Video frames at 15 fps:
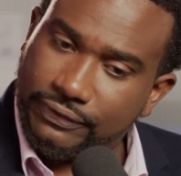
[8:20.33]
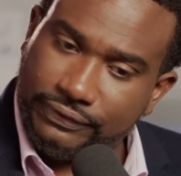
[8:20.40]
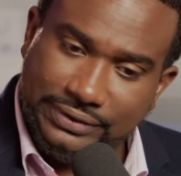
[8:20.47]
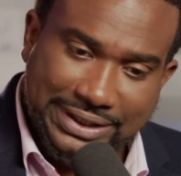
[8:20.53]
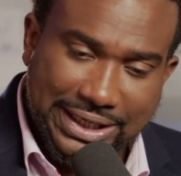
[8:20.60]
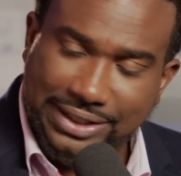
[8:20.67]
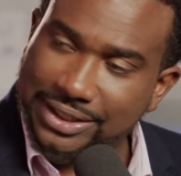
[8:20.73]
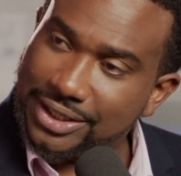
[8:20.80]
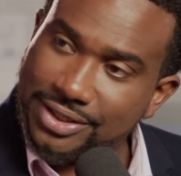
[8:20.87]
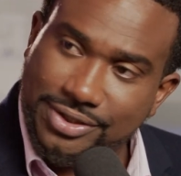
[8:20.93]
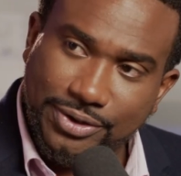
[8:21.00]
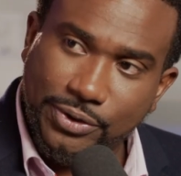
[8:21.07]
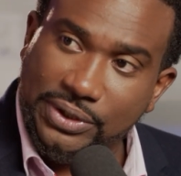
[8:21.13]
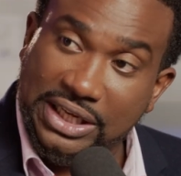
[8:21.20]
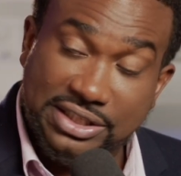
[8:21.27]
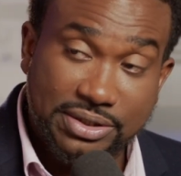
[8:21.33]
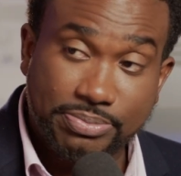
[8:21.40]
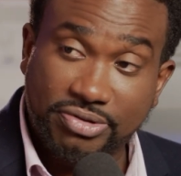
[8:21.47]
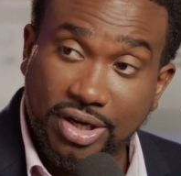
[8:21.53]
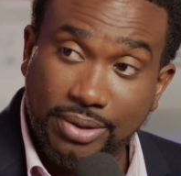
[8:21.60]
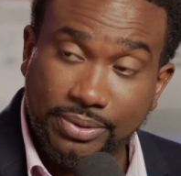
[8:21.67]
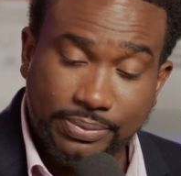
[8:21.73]
Ten years ago, that's the
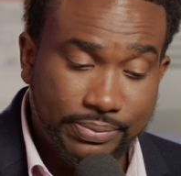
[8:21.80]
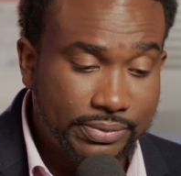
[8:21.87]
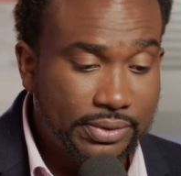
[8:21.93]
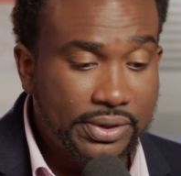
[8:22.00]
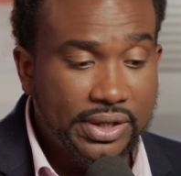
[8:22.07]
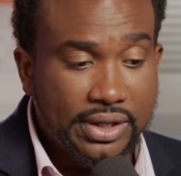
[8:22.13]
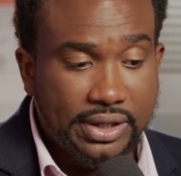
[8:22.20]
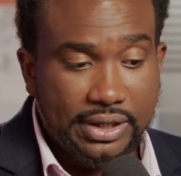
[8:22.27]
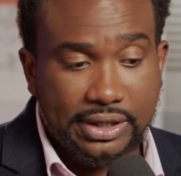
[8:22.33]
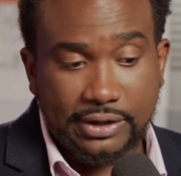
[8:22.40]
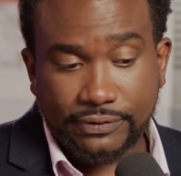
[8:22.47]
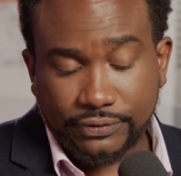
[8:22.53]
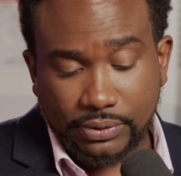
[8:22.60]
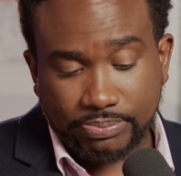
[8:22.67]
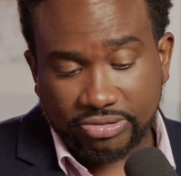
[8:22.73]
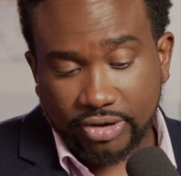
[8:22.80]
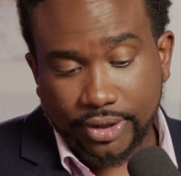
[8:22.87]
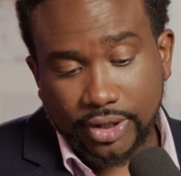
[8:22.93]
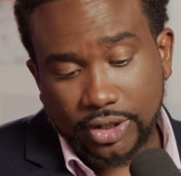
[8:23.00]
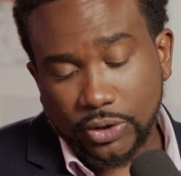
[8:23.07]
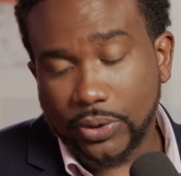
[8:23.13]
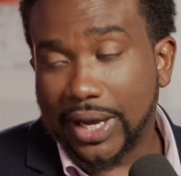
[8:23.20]
problem. If the
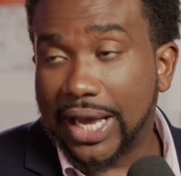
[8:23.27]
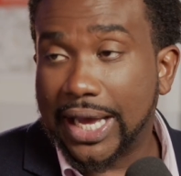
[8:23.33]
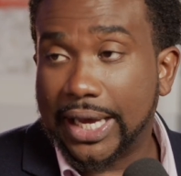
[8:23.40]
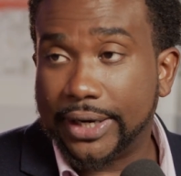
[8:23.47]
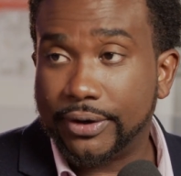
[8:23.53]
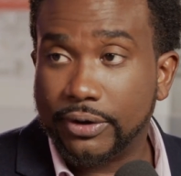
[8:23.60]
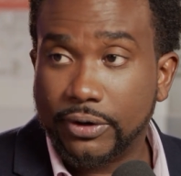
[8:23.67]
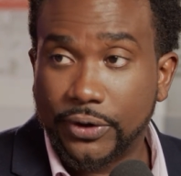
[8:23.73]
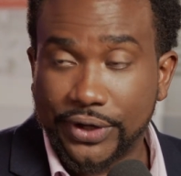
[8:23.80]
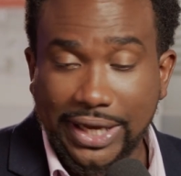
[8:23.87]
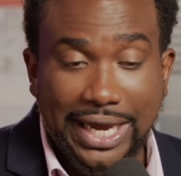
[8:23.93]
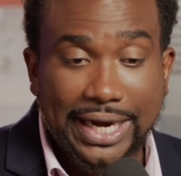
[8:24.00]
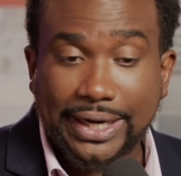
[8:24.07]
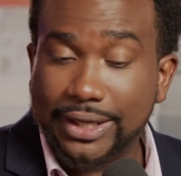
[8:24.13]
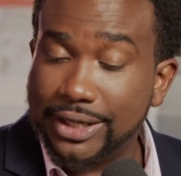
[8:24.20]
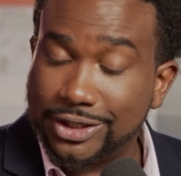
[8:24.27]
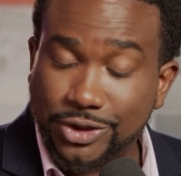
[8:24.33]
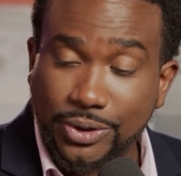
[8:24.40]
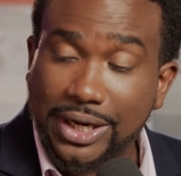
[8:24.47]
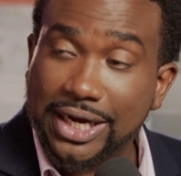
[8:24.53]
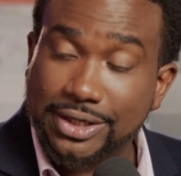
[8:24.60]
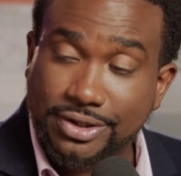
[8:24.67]
product you had or the idea that you
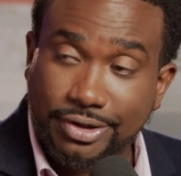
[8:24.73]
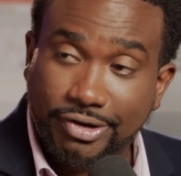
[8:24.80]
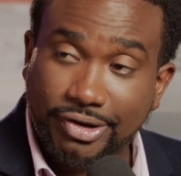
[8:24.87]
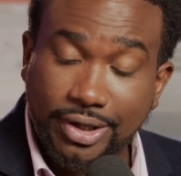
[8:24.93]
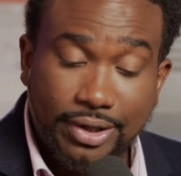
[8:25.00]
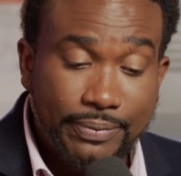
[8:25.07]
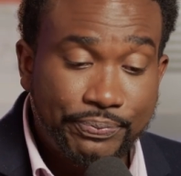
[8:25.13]
had, sorry,